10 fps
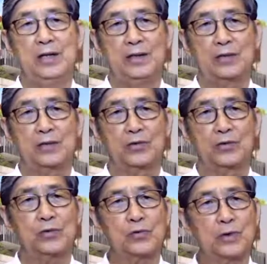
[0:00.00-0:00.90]
to
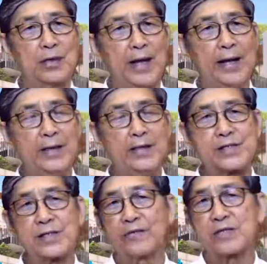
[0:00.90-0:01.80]
go to a land he's
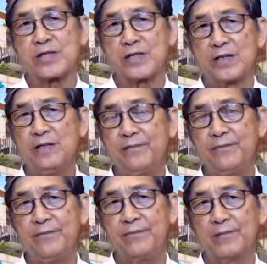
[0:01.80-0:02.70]
never seen,
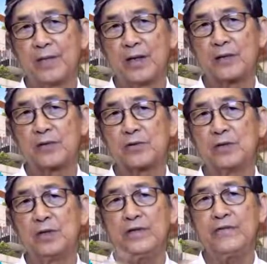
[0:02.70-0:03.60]
to
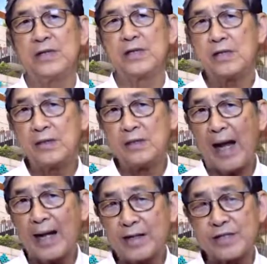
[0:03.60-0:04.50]
live in
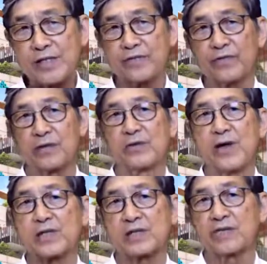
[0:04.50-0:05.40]
tents for the
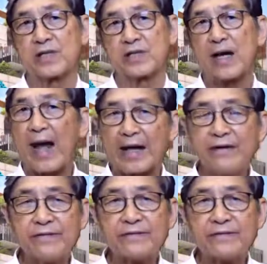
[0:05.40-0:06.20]
rest of his life,